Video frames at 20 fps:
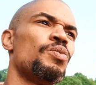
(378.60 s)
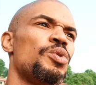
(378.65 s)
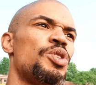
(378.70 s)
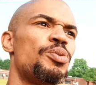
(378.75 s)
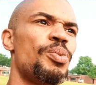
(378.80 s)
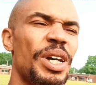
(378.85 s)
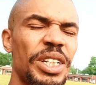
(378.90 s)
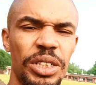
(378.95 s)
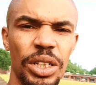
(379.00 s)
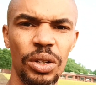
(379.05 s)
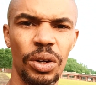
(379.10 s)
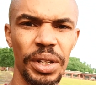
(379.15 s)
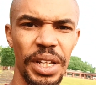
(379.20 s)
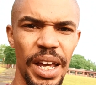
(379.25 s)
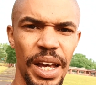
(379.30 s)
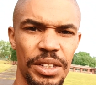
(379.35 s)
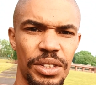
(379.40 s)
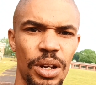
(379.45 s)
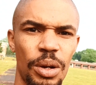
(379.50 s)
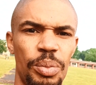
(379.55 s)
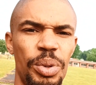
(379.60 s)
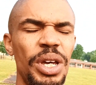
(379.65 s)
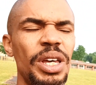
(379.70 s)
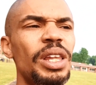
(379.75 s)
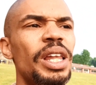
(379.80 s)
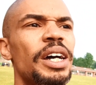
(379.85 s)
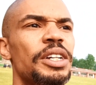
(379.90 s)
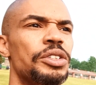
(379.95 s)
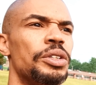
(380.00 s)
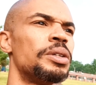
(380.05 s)
especially on the X R
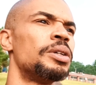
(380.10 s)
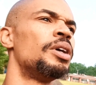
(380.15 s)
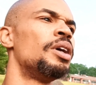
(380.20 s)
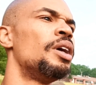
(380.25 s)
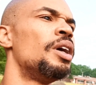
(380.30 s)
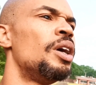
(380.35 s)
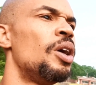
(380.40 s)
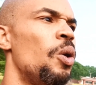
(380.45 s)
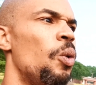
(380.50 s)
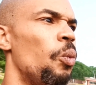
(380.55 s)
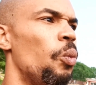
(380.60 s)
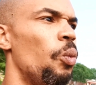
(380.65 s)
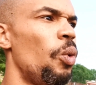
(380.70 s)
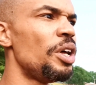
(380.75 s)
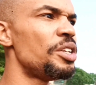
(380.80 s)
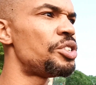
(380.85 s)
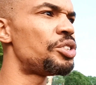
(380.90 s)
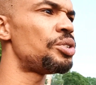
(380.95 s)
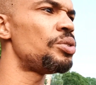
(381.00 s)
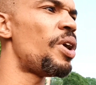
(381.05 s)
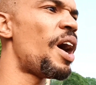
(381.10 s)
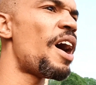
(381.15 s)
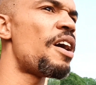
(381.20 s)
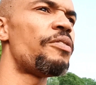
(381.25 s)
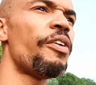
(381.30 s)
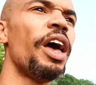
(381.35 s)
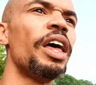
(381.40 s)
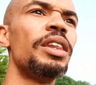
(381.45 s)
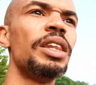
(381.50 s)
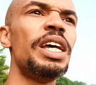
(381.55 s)
P ledger, once you
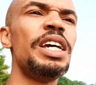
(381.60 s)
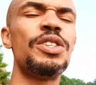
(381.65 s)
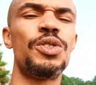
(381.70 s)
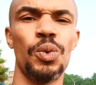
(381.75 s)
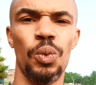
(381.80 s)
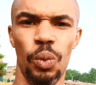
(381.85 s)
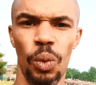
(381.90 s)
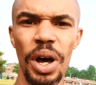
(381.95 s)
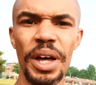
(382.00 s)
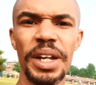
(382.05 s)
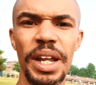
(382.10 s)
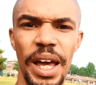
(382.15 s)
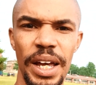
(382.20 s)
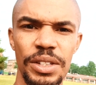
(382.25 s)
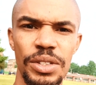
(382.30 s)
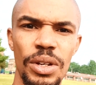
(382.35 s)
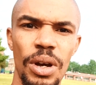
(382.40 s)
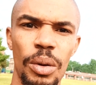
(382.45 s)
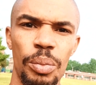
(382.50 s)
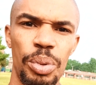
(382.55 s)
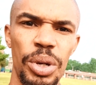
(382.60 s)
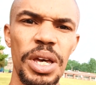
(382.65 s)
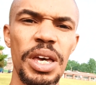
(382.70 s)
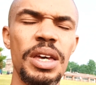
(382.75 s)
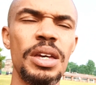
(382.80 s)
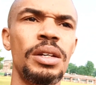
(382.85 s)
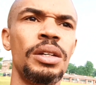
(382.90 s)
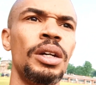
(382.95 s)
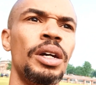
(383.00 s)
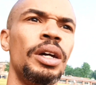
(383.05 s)
have at least one X R
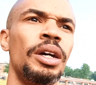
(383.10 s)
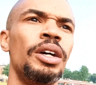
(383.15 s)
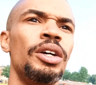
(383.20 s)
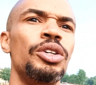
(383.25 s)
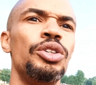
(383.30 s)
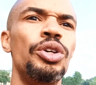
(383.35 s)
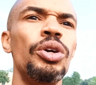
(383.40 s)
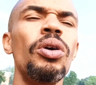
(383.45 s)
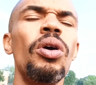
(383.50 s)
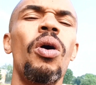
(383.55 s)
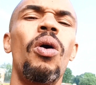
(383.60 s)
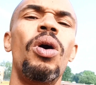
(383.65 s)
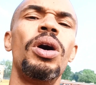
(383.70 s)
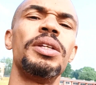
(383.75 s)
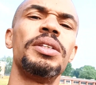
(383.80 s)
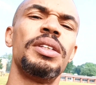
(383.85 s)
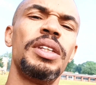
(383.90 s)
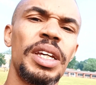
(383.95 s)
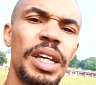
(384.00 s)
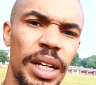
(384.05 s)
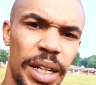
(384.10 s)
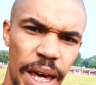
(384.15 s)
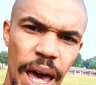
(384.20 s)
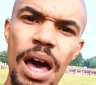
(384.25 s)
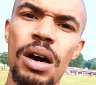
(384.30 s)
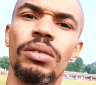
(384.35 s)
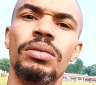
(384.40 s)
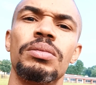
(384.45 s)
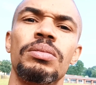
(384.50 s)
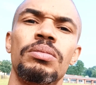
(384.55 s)
P, you're on the
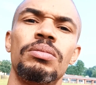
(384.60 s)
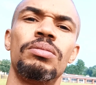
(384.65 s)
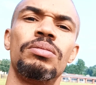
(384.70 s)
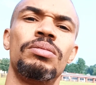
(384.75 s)
account.